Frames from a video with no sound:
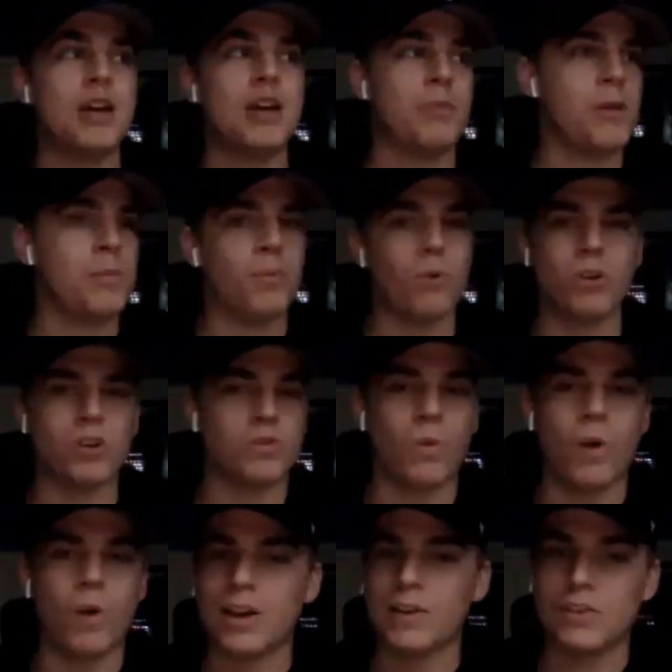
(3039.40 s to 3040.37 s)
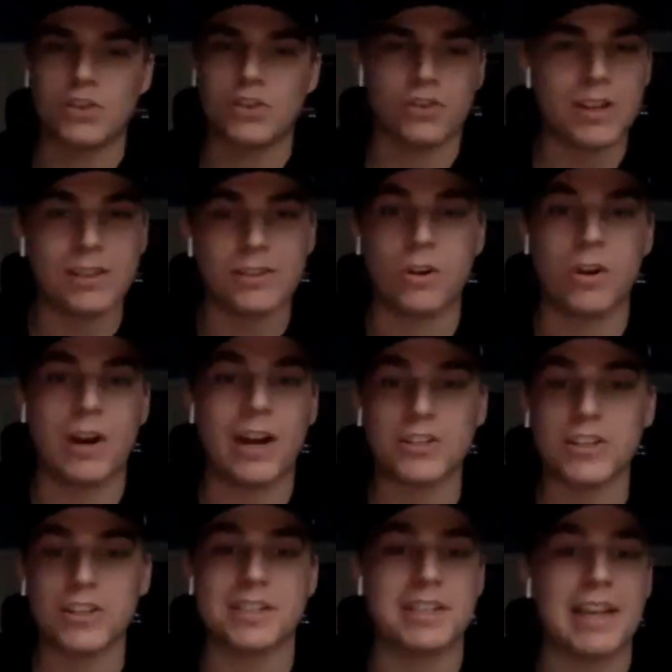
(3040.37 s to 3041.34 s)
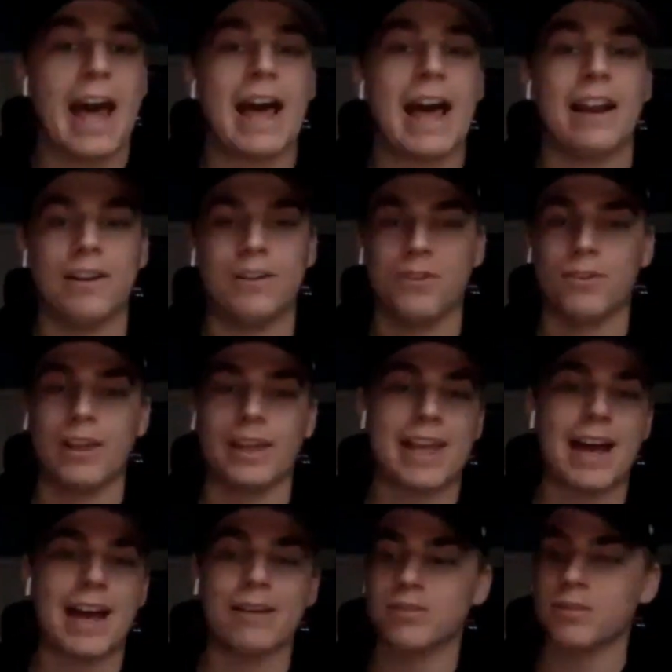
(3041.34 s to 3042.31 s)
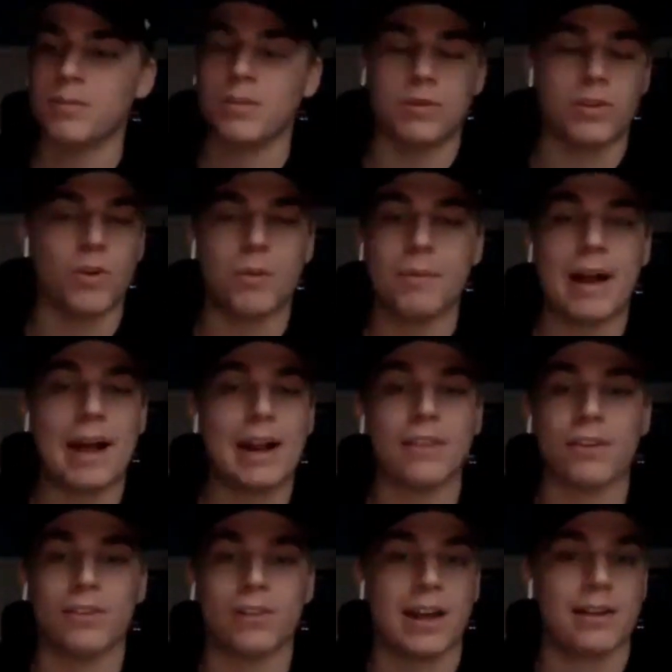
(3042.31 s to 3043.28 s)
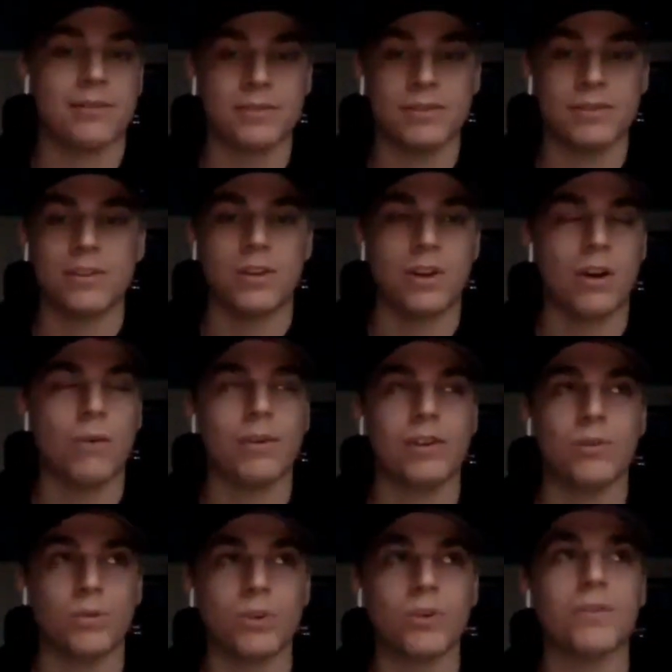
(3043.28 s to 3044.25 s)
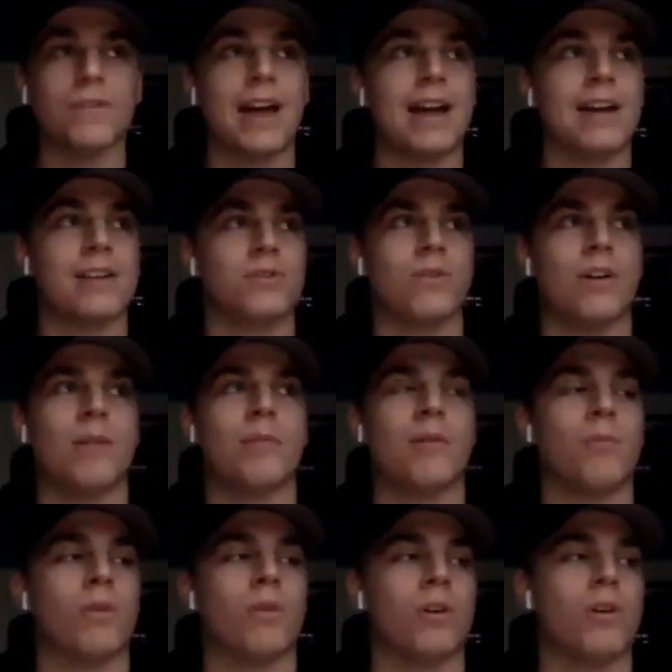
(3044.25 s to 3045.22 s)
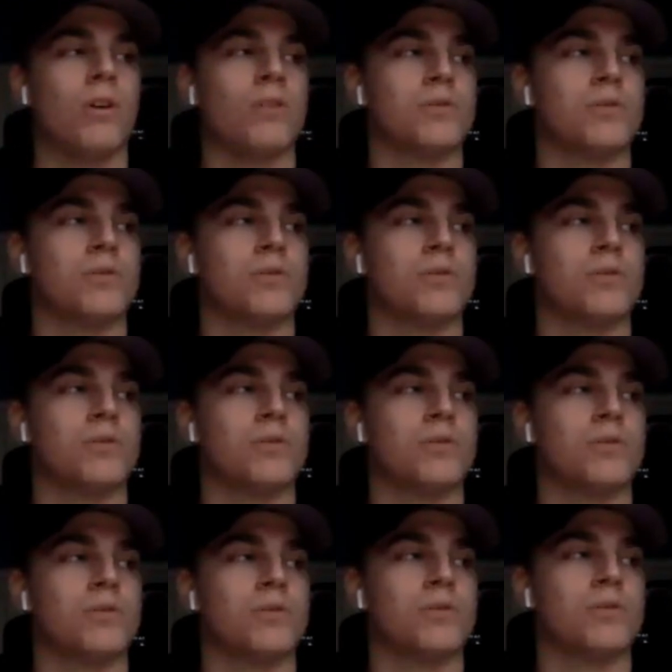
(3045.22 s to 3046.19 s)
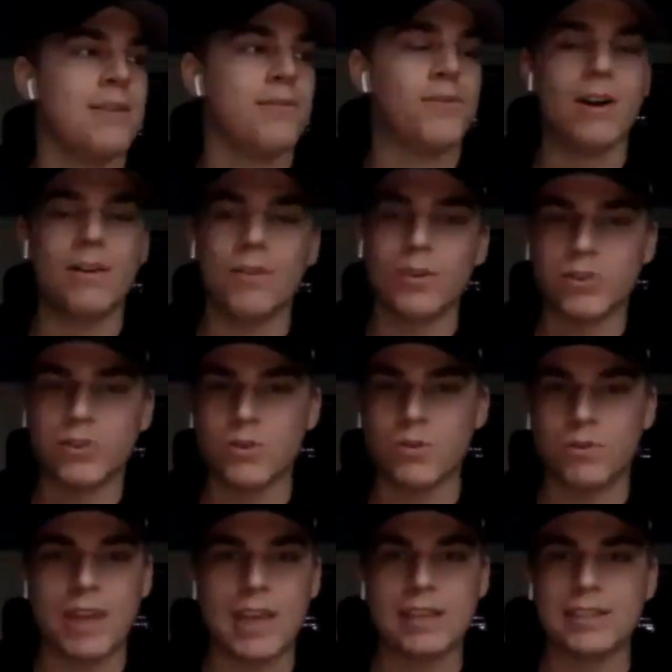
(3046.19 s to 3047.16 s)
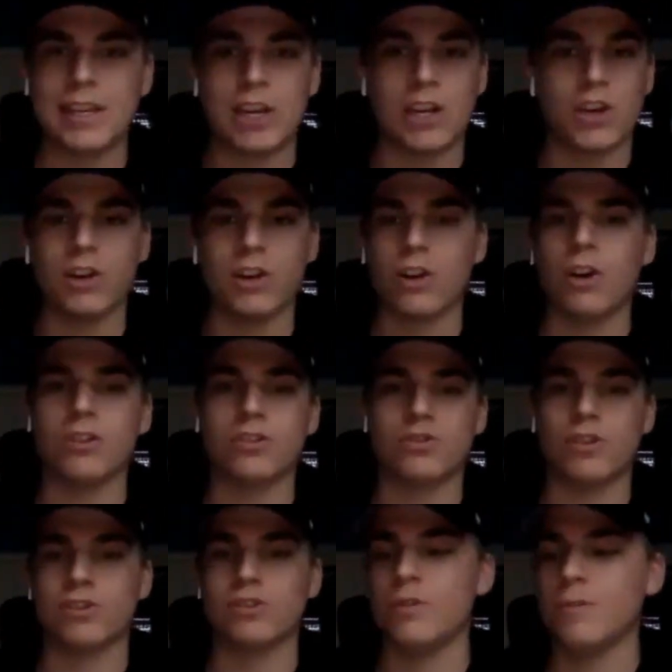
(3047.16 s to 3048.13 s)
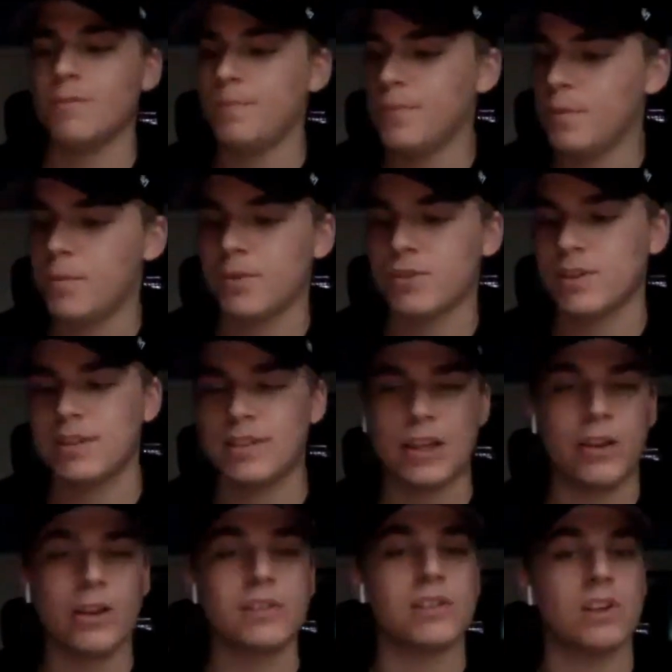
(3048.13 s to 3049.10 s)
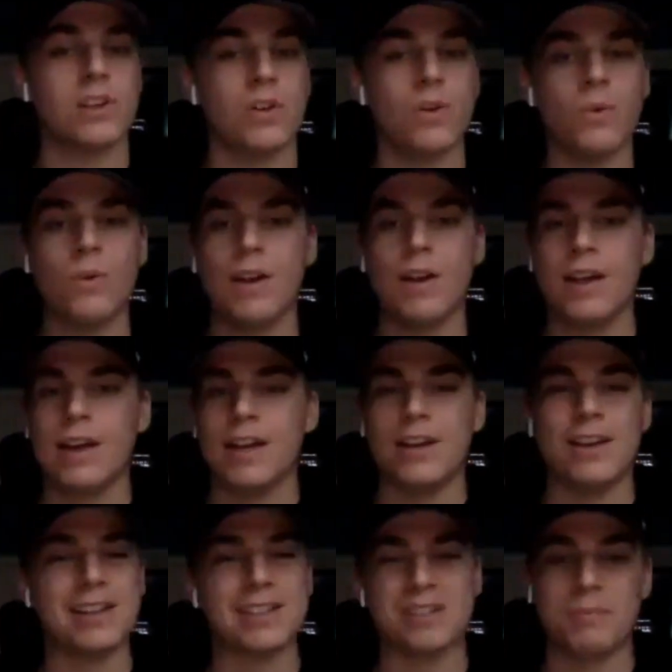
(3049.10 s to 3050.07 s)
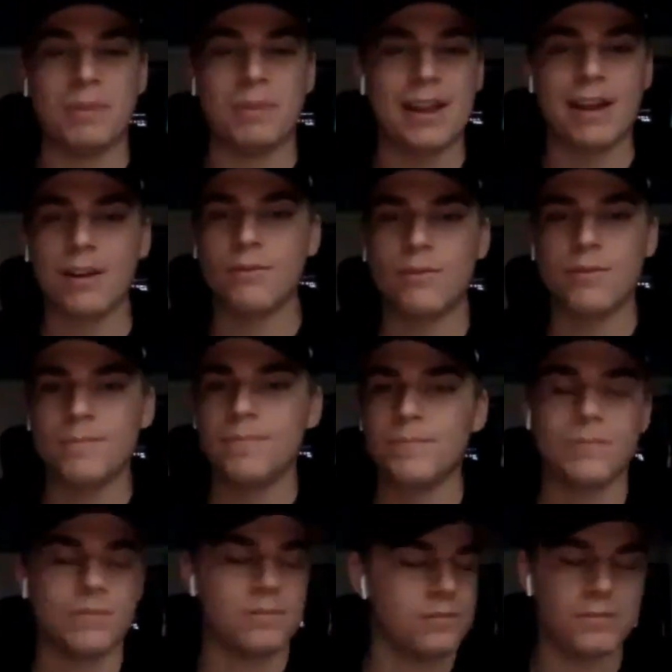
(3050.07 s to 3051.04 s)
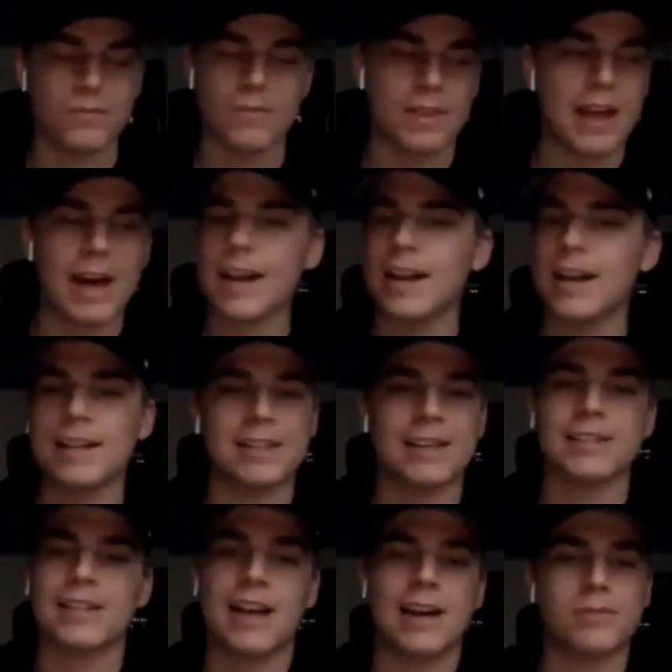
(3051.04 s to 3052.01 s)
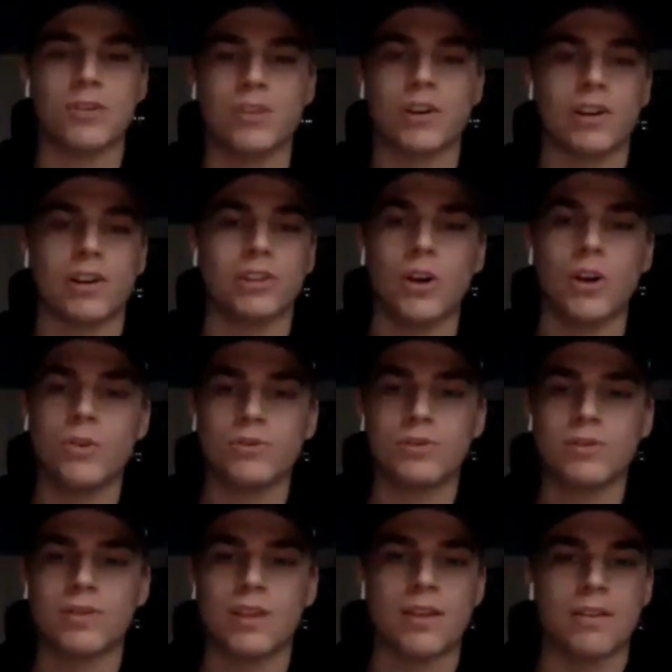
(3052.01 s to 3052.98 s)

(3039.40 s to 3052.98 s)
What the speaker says: people are just walking the street that are actually sad or like have something going bad in their lives. When you learn that as you hop on more calls. But if you have those two things, like a good call structure, the person selling to you, you get some pain out of them. 9 out of 10 times you're going to close,